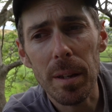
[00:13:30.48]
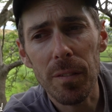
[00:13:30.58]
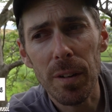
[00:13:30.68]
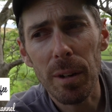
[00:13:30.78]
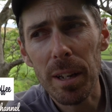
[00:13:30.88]

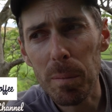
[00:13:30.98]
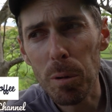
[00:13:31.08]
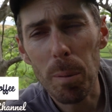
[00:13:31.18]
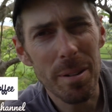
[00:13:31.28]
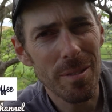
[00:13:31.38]
feel like I
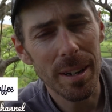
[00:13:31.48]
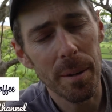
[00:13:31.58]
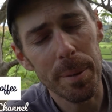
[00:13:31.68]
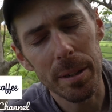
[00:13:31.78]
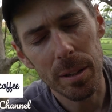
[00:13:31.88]
probably,
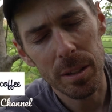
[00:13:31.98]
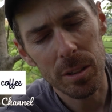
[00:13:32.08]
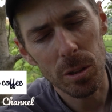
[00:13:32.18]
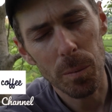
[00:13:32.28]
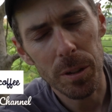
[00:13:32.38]
I mean,
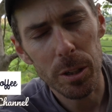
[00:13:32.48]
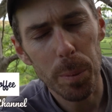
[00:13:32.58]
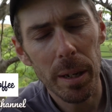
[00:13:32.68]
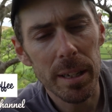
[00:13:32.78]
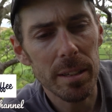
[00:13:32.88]
this is obvious,
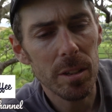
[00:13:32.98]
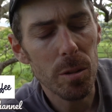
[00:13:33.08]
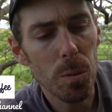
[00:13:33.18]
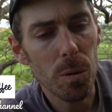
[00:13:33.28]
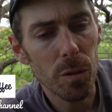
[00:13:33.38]
but I need to
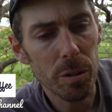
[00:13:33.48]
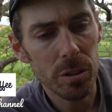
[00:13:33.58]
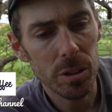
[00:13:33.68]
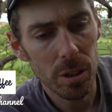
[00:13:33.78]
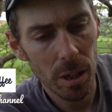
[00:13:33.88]
do more
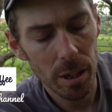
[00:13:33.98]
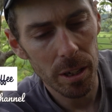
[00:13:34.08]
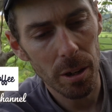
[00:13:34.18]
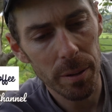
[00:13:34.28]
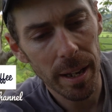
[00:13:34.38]
routes,
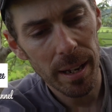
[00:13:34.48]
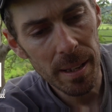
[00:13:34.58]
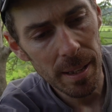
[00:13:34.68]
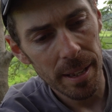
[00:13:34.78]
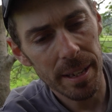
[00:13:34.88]
you know, in that
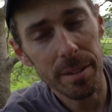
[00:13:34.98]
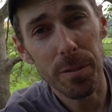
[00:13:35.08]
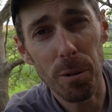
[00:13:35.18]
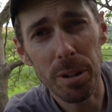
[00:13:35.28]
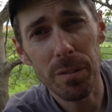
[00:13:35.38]

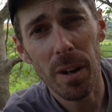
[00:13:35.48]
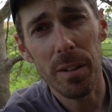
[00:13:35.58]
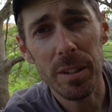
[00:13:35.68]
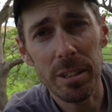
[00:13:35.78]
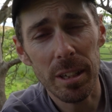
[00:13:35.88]
E4,
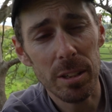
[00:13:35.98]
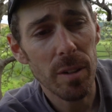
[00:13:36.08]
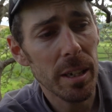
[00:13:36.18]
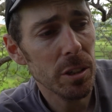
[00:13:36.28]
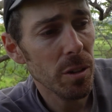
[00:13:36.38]
E5, E6
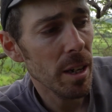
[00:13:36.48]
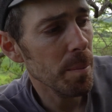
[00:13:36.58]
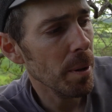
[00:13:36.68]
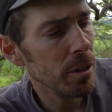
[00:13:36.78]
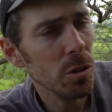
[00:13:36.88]
range really.
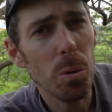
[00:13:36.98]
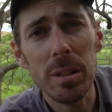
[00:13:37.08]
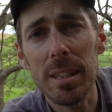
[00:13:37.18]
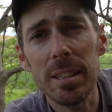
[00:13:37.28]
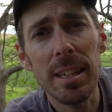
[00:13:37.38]
But I just
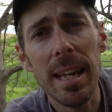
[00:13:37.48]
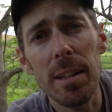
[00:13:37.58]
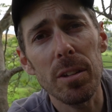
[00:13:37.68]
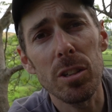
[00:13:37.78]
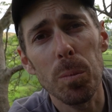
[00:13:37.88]
wanted to see how
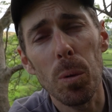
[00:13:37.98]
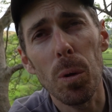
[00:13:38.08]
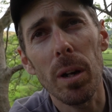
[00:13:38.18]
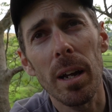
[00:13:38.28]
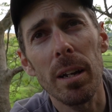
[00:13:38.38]
the
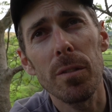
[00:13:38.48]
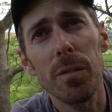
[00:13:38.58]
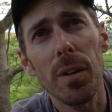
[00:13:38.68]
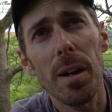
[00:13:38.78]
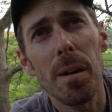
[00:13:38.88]
sport kind
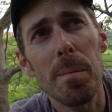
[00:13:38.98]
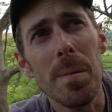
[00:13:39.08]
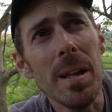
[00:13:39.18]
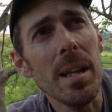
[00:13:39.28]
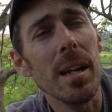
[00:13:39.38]
of
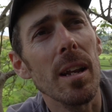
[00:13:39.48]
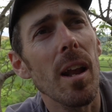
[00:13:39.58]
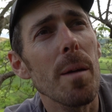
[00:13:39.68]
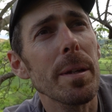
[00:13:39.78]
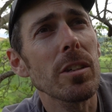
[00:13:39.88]

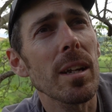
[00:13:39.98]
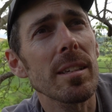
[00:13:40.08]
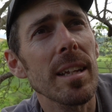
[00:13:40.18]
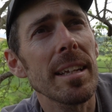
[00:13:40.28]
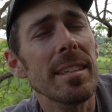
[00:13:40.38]
climbing
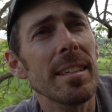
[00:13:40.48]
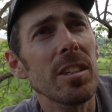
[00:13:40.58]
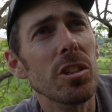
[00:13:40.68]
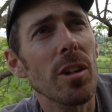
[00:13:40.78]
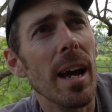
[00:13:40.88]
translates
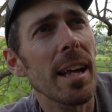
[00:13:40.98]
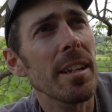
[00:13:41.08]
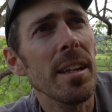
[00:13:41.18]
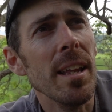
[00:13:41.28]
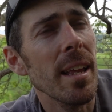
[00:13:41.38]
into trad,
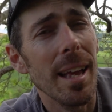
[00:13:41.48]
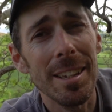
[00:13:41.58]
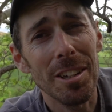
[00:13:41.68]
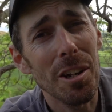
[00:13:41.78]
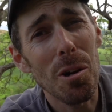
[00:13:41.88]
and
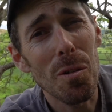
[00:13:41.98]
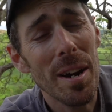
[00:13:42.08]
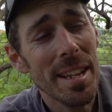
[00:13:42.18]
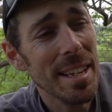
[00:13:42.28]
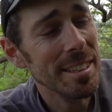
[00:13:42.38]
as I know
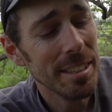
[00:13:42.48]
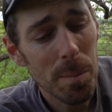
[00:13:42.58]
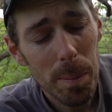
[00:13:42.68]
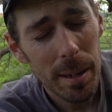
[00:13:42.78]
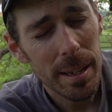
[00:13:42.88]
already, it's a
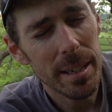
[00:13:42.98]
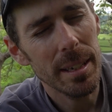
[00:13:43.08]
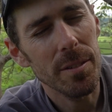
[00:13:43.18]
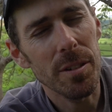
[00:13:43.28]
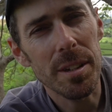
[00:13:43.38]
completely
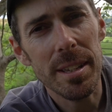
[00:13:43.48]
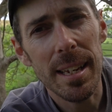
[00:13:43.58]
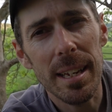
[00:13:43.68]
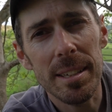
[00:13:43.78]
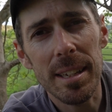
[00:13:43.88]
different
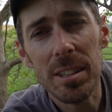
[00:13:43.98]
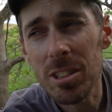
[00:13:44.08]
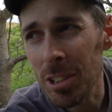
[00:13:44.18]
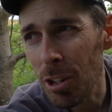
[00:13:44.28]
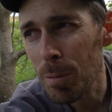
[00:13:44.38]
deal, isn't it? There's
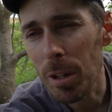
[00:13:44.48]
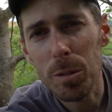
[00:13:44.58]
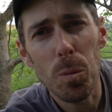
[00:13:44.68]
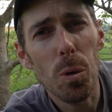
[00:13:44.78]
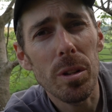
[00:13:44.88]
so
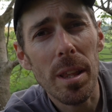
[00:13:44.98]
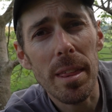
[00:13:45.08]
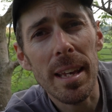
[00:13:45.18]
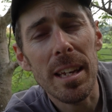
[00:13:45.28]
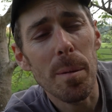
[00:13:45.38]
much more to
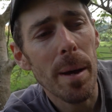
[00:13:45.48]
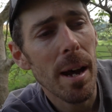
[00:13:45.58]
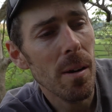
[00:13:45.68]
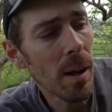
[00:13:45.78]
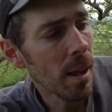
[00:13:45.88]
think
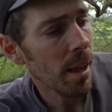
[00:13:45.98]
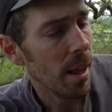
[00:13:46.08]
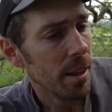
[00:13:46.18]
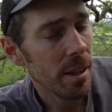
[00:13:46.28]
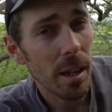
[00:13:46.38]
about.
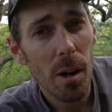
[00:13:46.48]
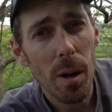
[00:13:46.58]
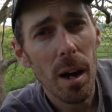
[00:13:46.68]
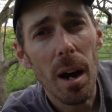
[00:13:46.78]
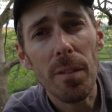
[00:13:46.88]
The
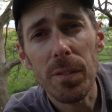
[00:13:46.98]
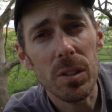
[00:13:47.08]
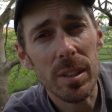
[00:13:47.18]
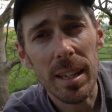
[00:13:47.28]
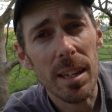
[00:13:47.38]
lower half,
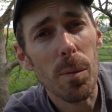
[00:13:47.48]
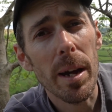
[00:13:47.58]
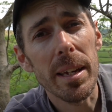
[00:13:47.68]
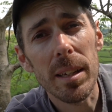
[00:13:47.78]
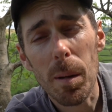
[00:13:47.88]
steady
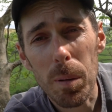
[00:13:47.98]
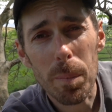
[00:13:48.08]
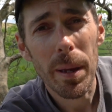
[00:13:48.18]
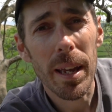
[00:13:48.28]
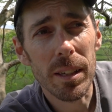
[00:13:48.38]
away, a couple
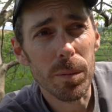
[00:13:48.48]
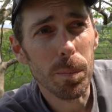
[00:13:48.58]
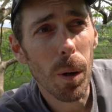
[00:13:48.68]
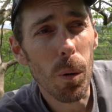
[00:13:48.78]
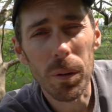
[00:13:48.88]
of pegs,
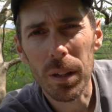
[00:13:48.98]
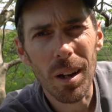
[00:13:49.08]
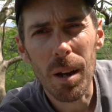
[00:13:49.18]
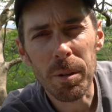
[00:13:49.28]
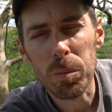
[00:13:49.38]
bolt, and the
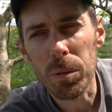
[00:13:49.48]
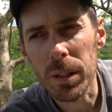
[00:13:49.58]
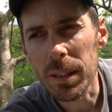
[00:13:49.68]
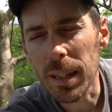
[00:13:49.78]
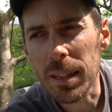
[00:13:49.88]
climbing's
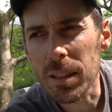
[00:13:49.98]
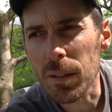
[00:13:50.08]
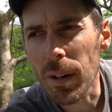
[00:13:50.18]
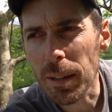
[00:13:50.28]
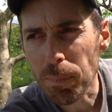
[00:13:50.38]
pretty
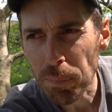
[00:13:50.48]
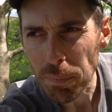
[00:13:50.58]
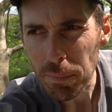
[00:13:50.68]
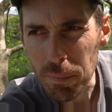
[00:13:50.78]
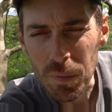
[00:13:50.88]
easy really.
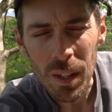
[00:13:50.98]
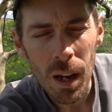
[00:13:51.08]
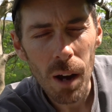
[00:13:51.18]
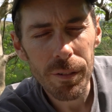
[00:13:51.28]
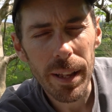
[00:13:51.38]

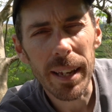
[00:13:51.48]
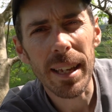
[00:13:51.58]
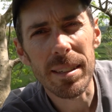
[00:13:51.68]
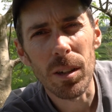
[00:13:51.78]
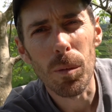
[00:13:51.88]
After that, it
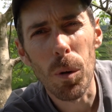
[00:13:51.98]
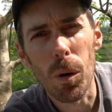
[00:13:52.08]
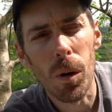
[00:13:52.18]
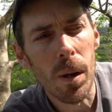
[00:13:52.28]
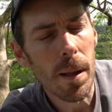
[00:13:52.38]
gets a lot
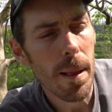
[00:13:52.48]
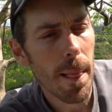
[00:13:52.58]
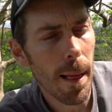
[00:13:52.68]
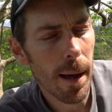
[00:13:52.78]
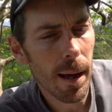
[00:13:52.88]
more
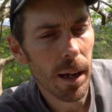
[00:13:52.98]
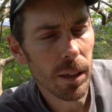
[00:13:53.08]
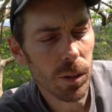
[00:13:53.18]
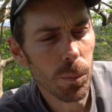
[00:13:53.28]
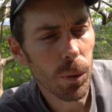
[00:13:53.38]

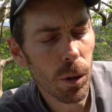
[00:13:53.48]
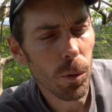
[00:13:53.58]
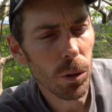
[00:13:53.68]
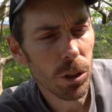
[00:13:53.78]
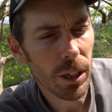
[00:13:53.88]

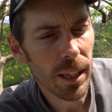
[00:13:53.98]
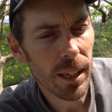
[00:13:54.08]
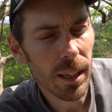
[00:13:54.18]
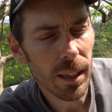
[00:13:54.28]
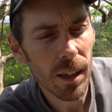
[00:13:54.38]

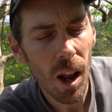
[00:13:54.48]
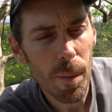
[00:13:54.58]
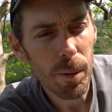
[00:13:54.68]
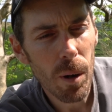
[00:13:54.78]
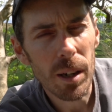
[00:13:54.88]
tricky
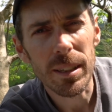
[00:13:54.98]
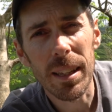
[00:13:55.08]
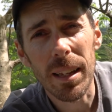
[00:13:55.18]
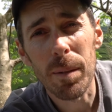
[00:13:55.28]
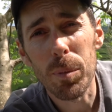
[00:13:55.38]
climbing wise
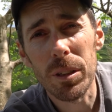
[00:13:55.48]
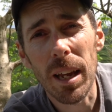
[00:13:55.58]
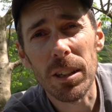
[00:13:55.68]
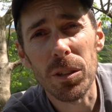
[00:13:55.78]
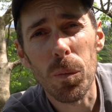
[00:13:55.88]
and
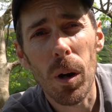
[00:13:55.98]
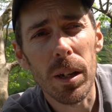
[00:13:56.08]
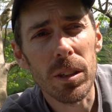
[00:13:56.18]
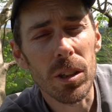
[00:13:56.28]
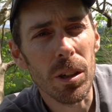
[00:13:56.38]
protection
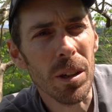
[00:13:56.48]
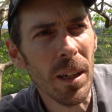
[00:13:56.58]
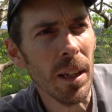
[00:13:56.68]
wise. So